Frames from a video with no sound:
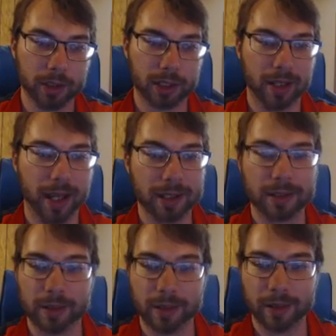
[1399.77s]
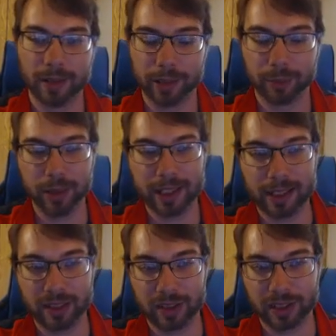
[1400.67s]
Just lots of, like,
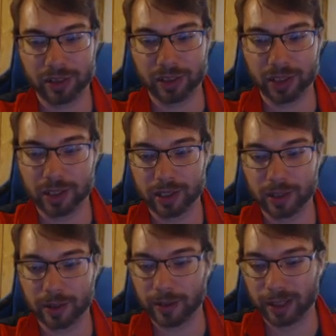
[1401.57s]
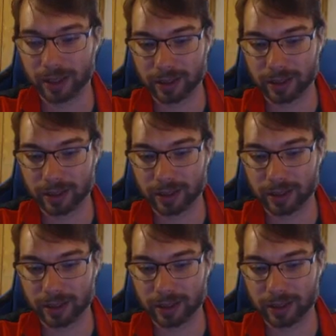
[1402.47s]
beatdown is such a good skill.